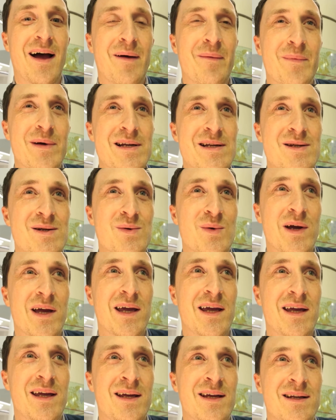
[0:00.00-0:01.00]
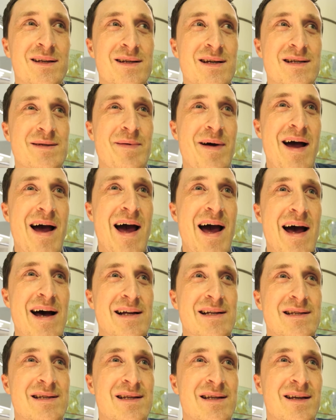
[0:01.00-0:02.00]
which we just about
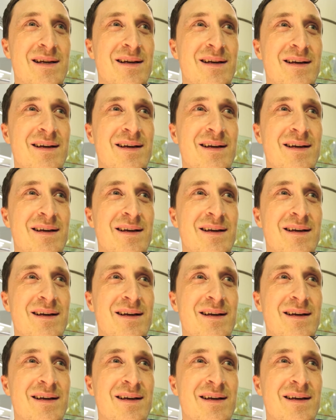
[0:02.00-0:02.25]
has.